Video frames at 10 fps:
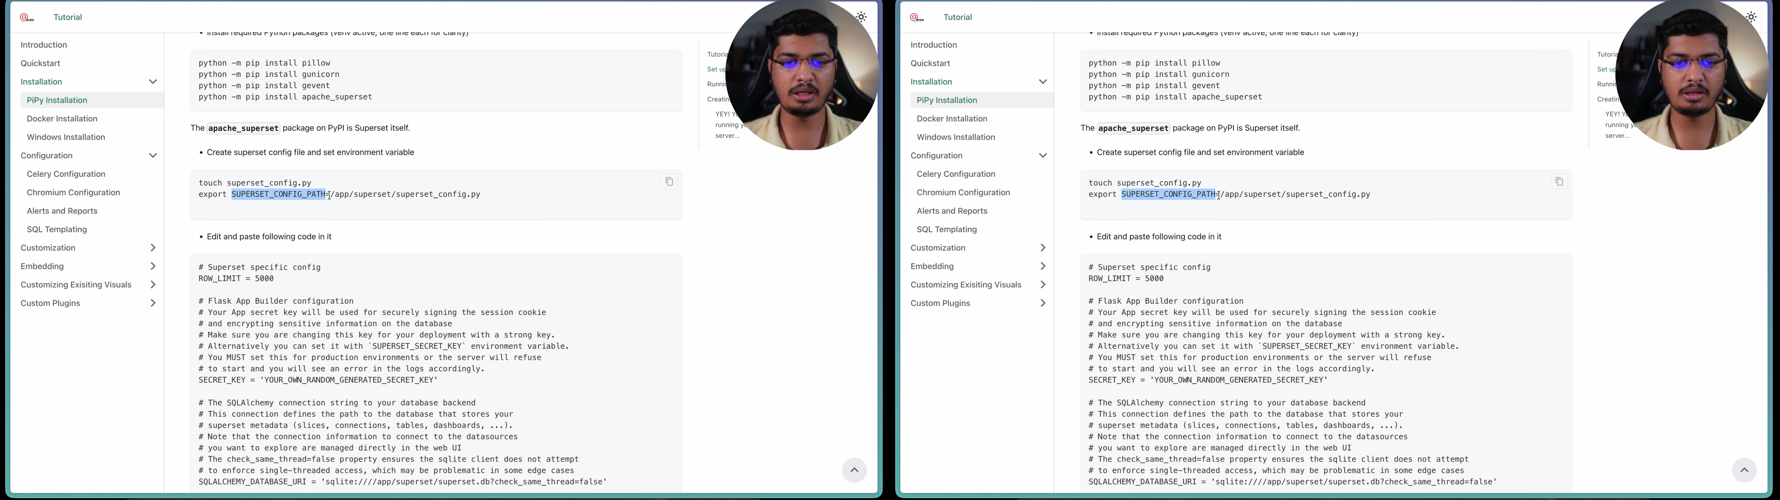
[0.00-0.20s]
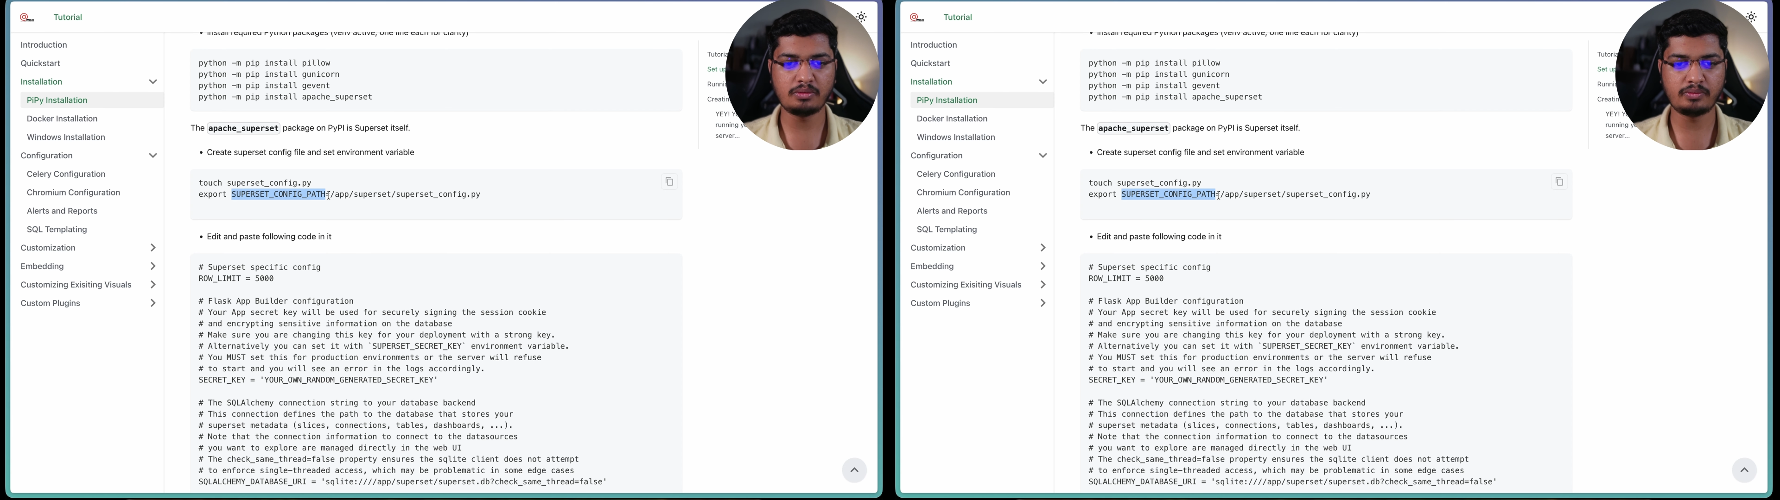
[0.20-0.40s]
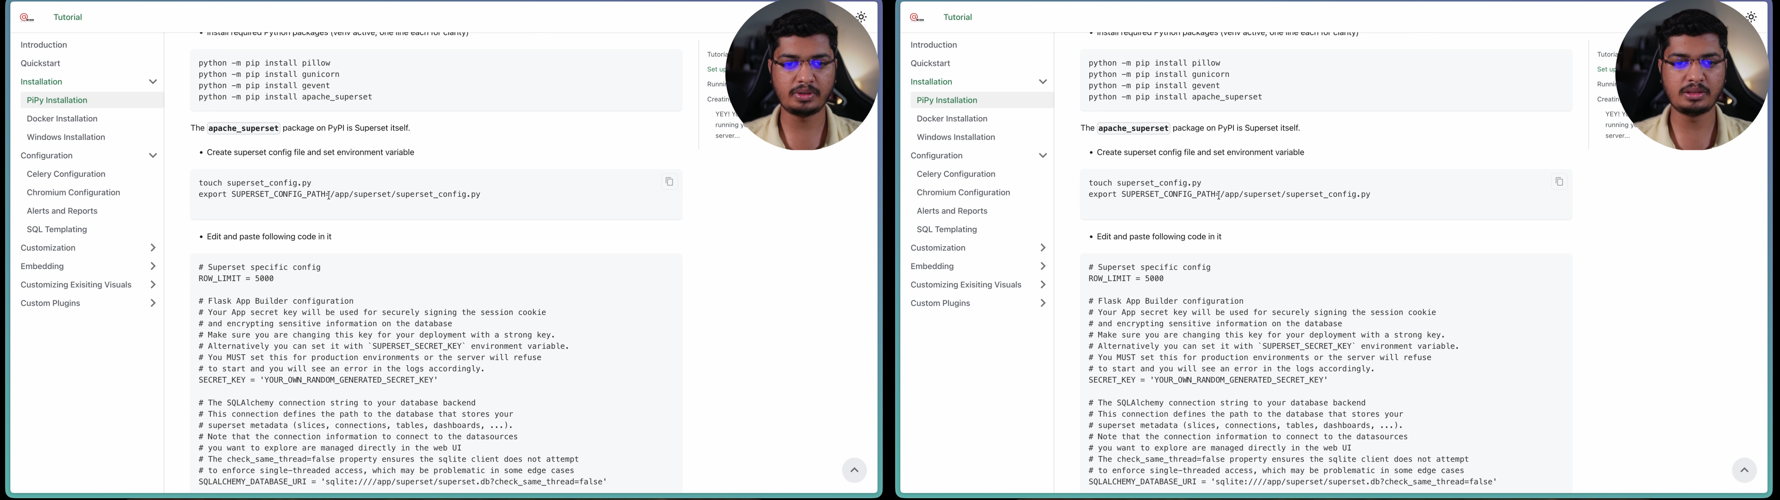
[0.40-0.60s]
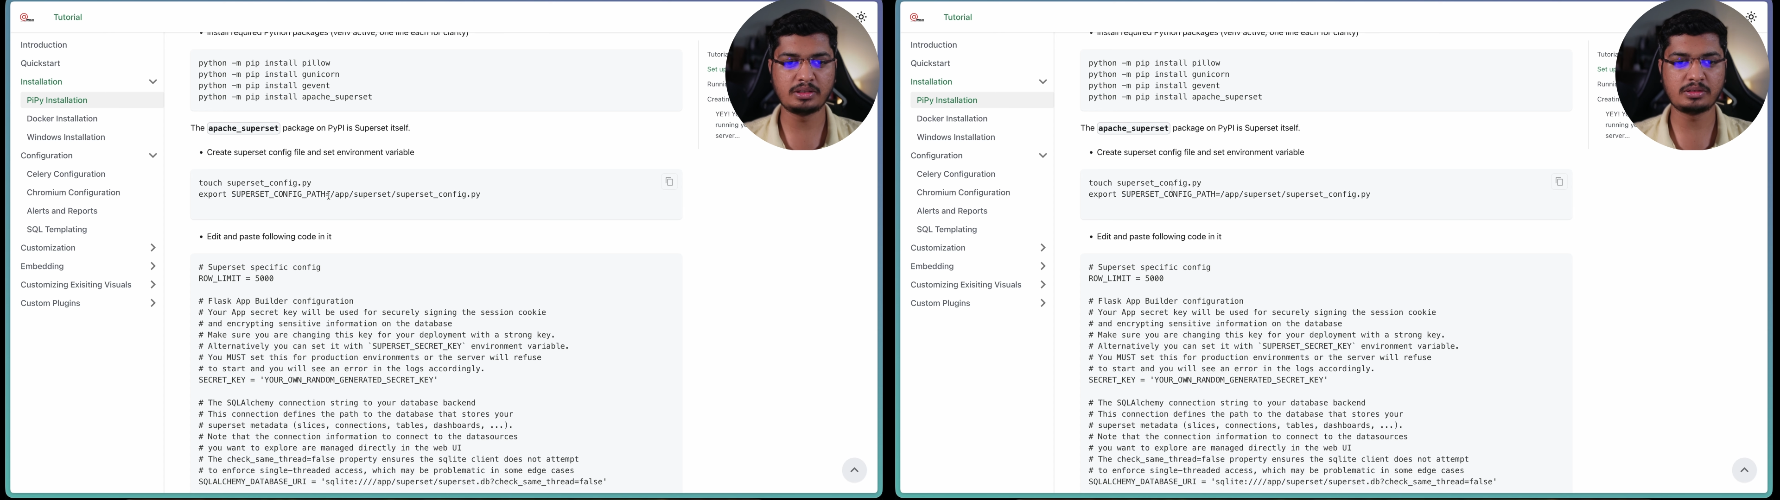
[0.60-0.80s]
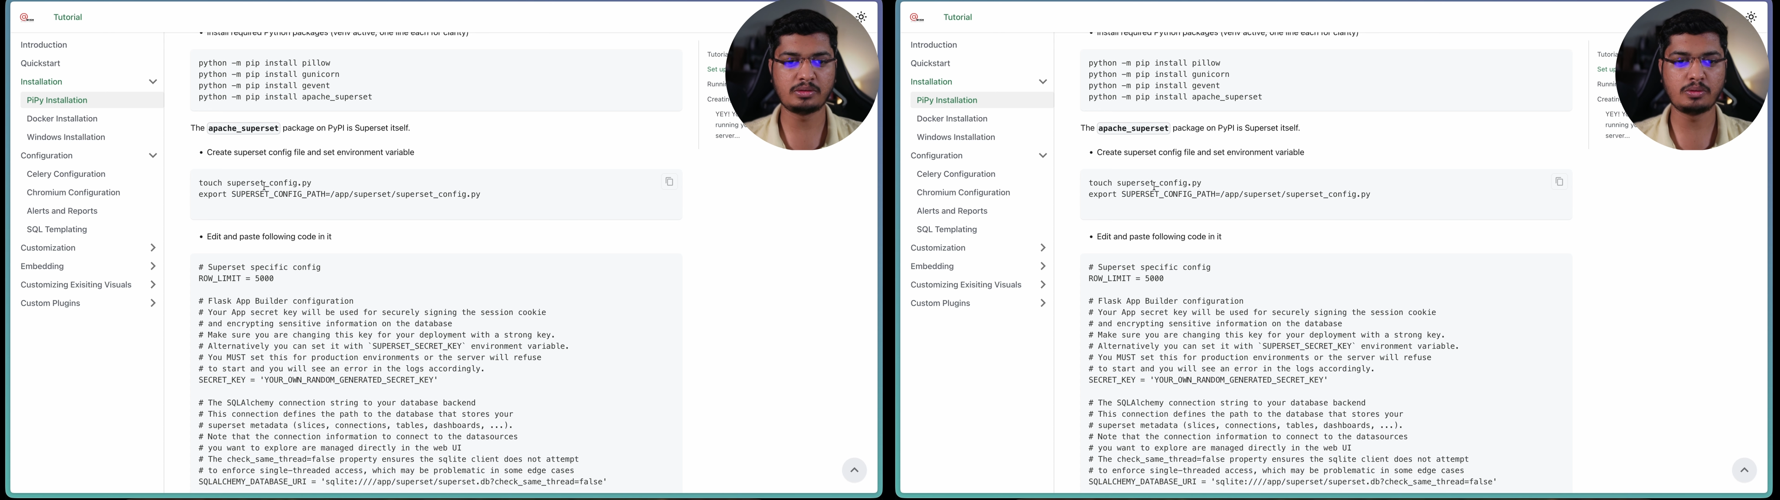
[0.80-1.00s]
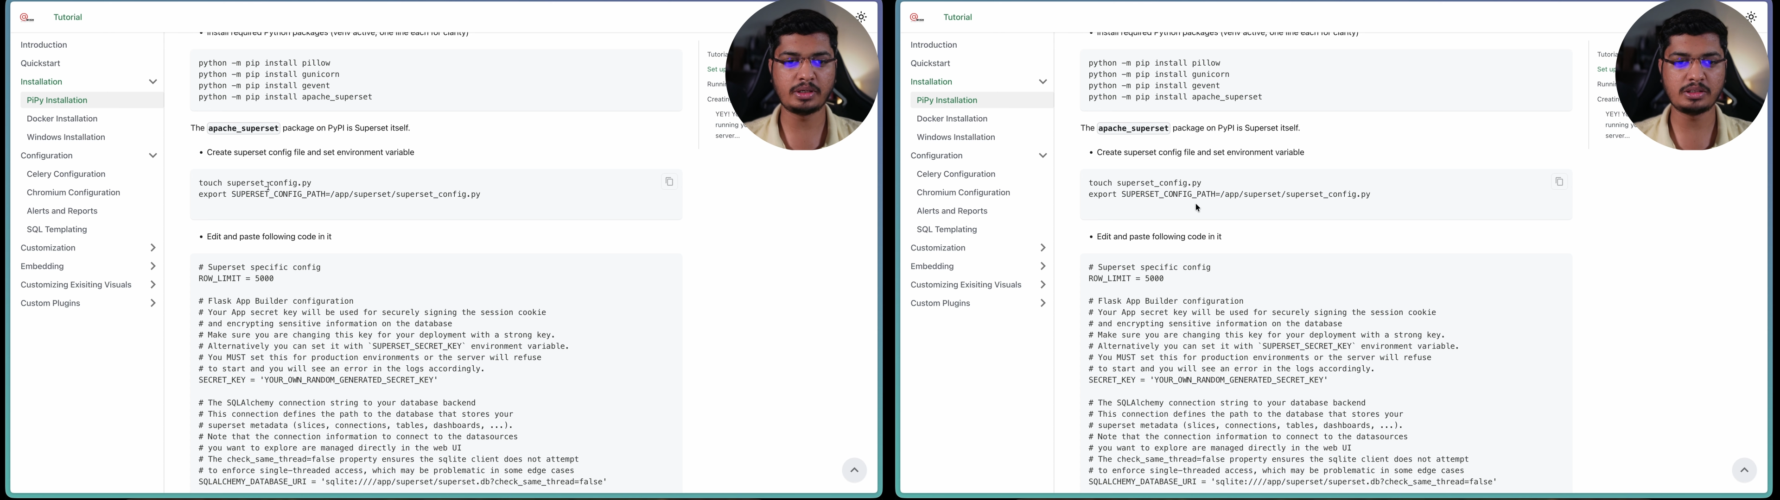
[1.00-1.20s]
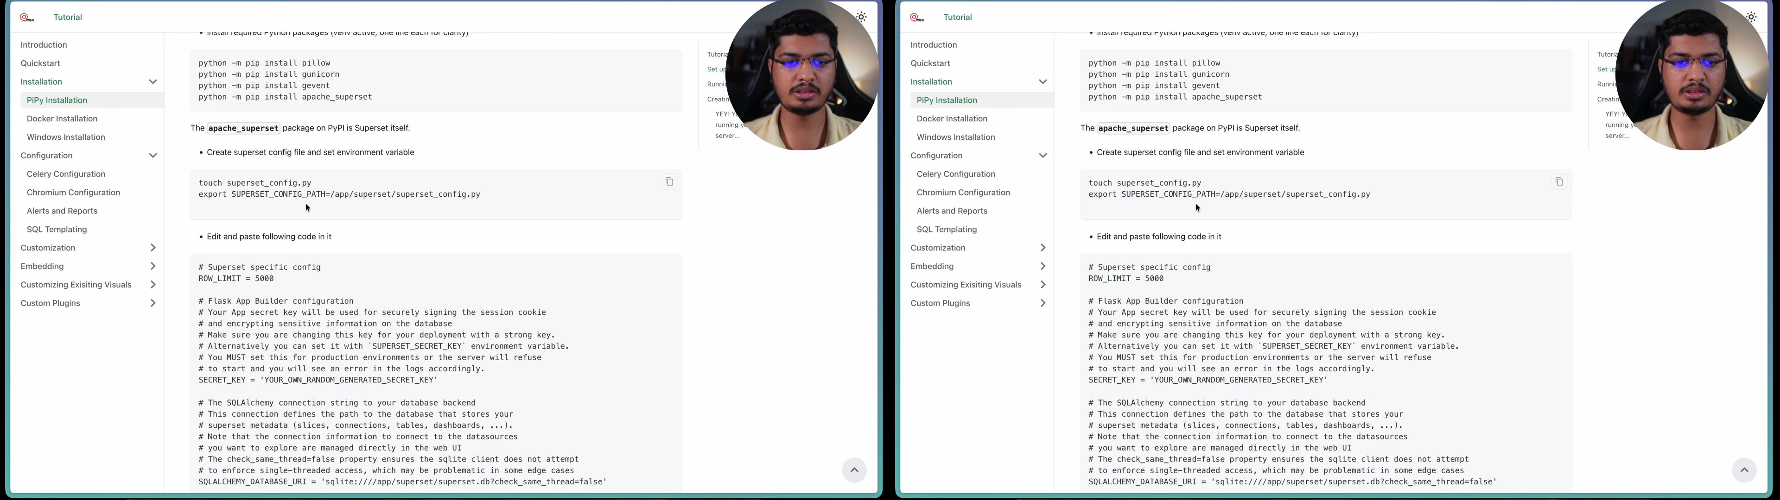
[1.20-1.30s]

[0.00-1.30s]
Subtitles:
with this location